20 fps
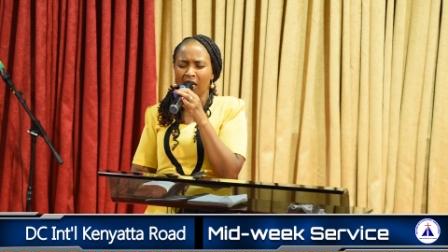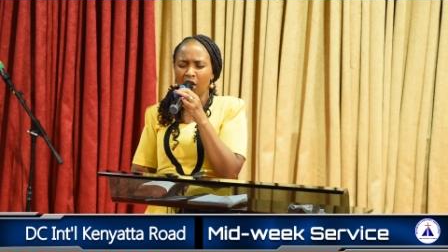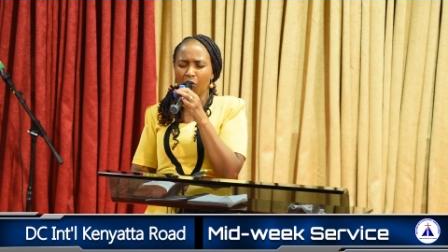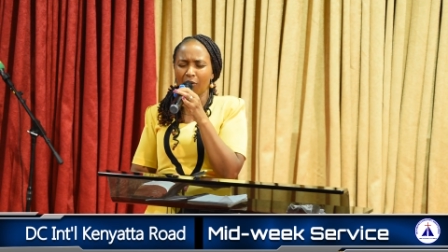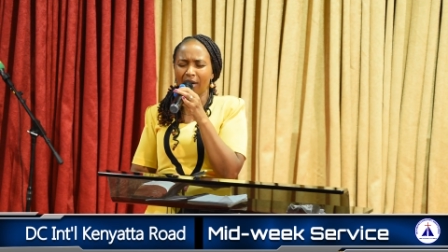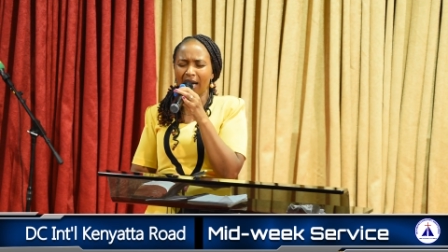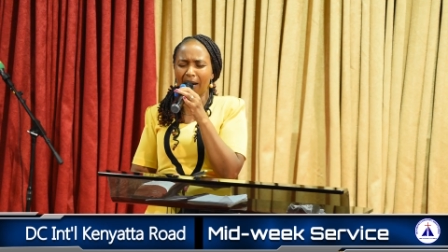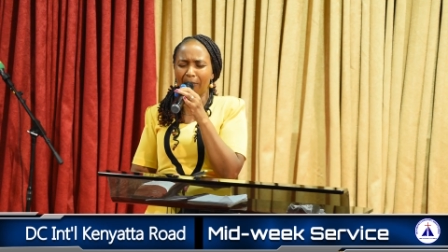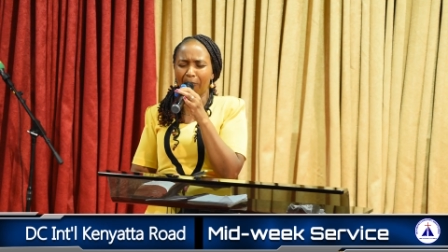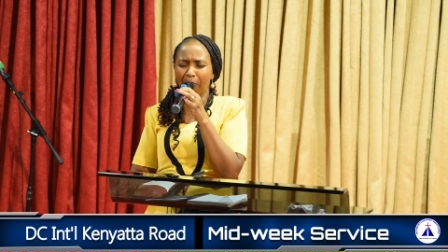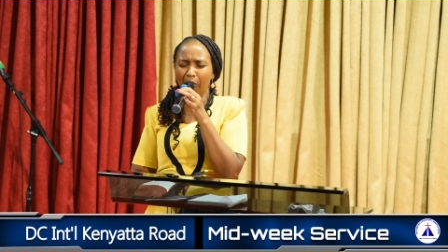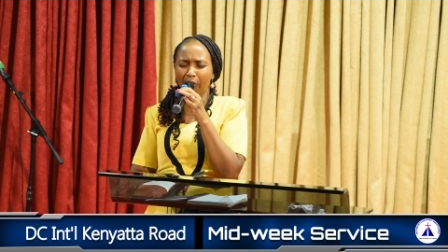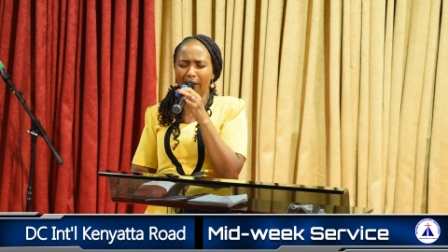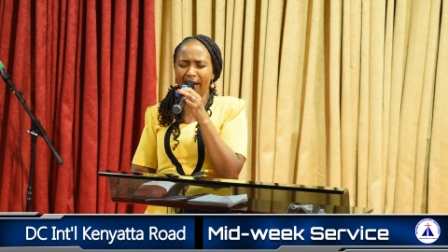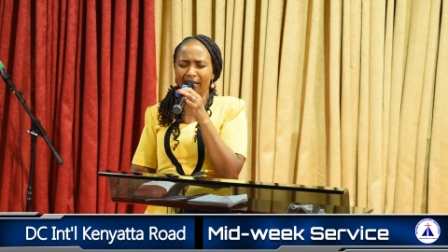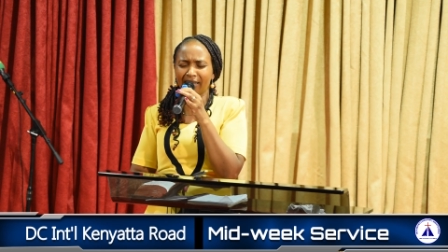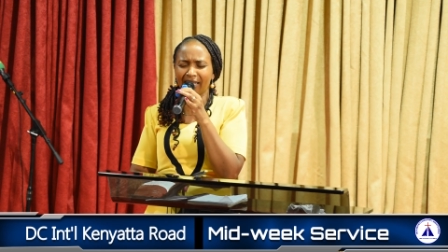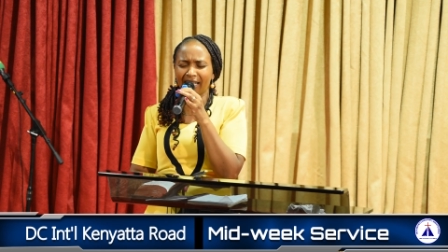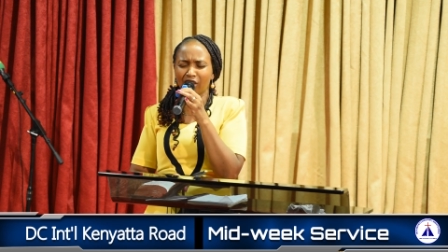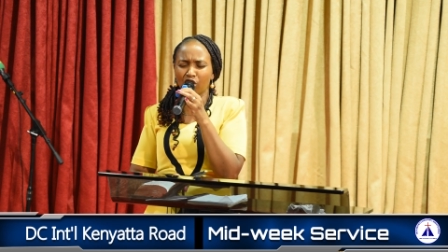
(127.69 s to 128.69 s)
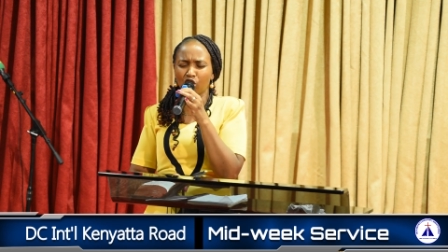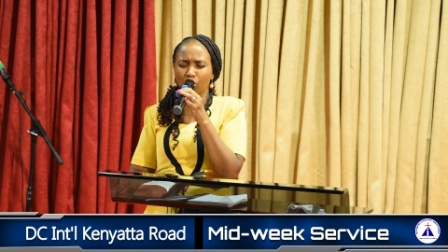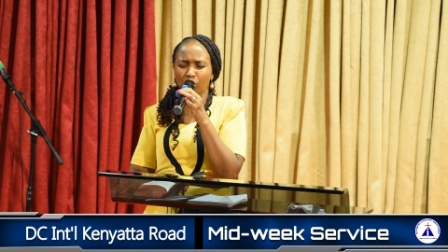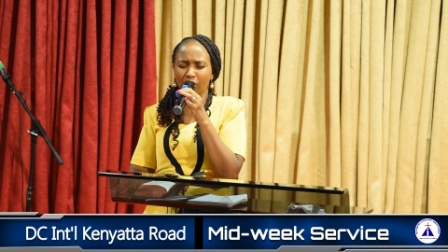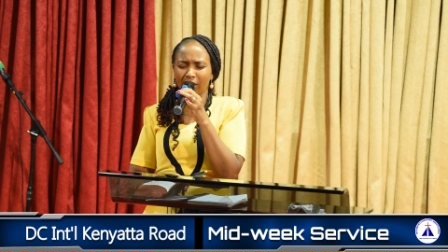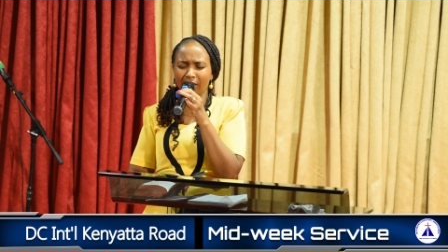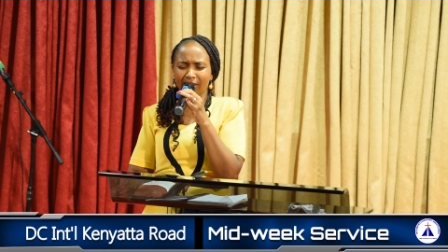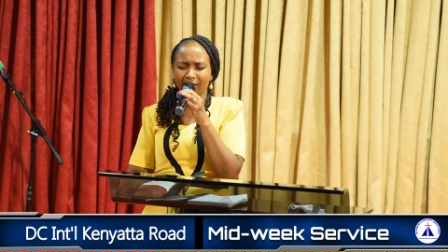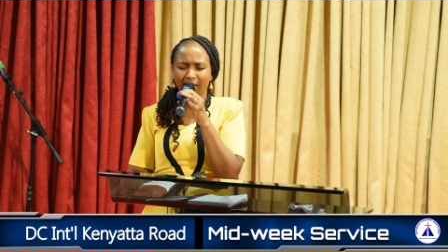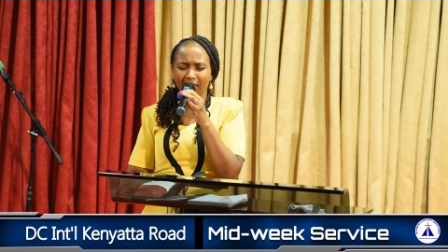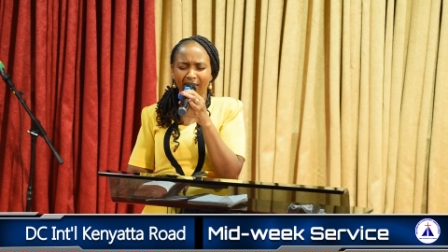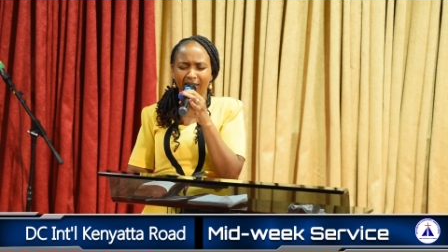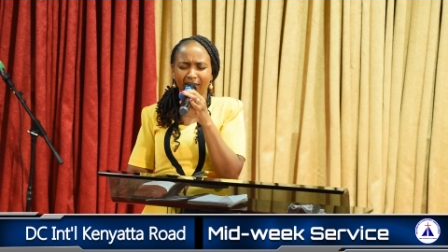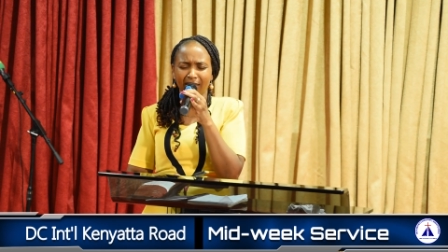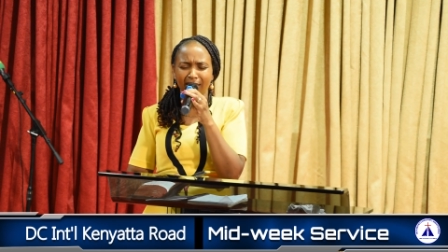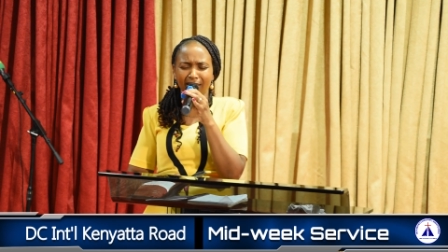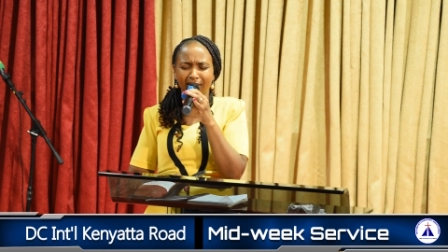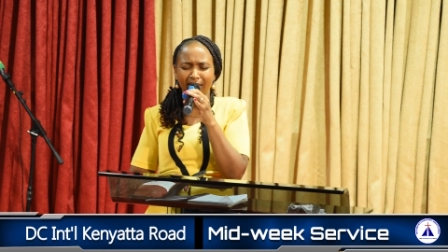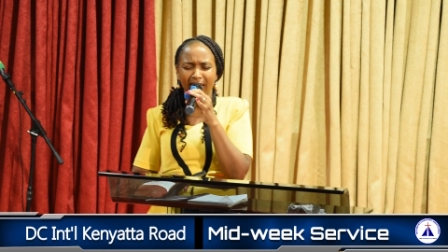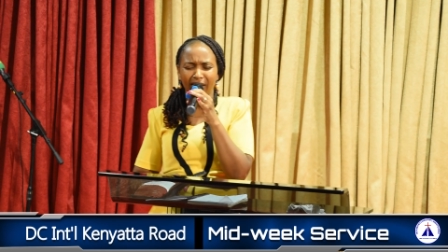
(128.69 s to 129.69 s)
We are praying that Jesus,
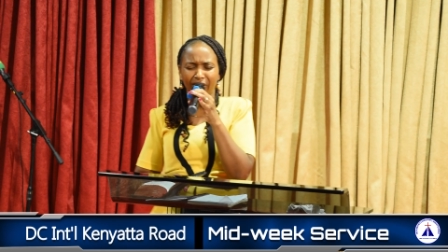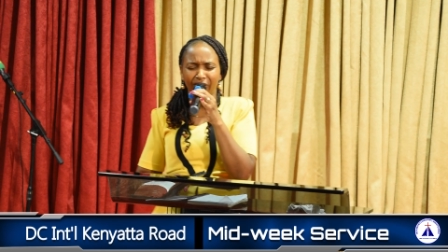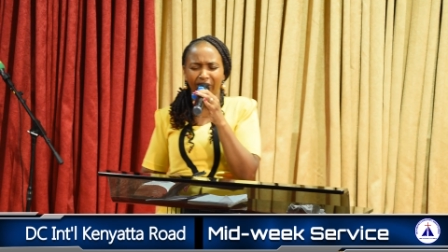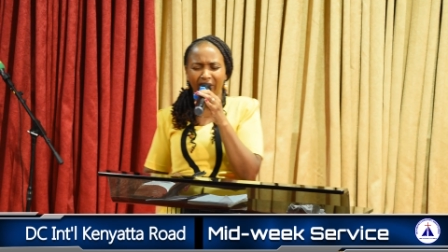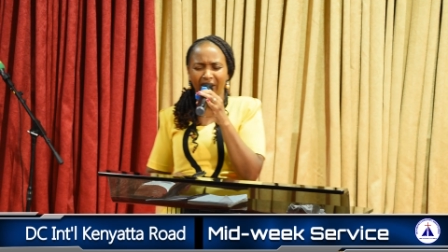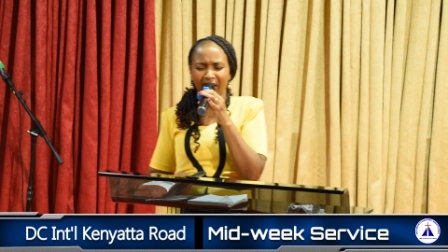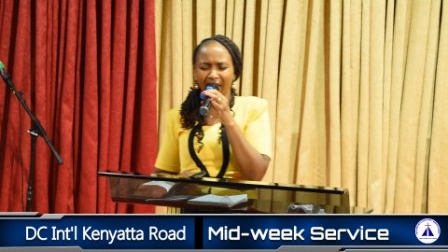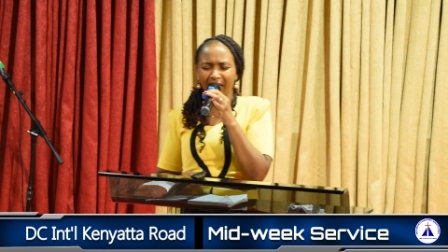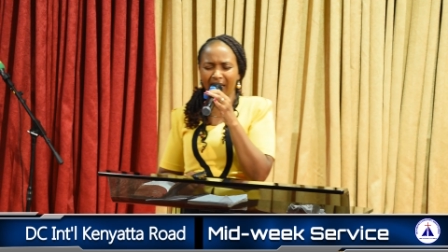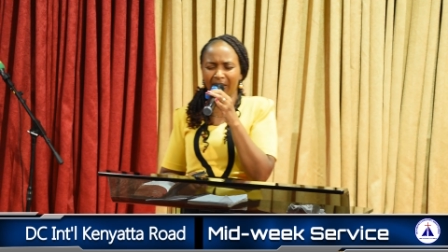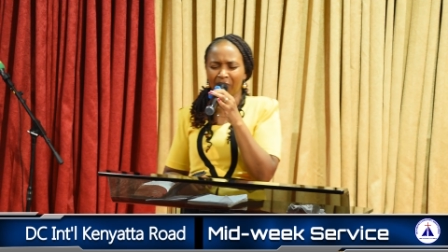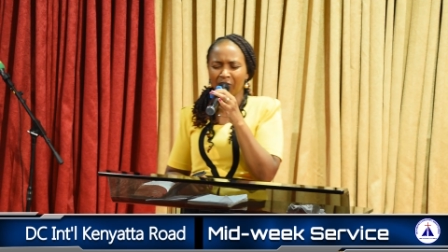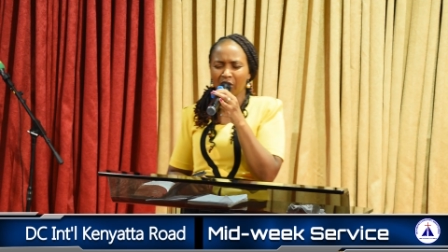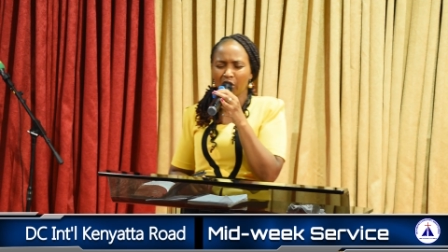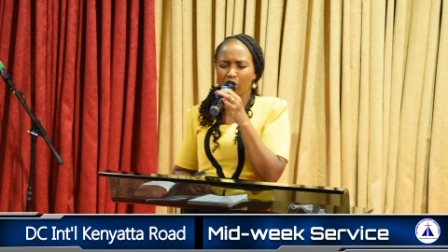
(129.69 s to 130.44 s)
this evening,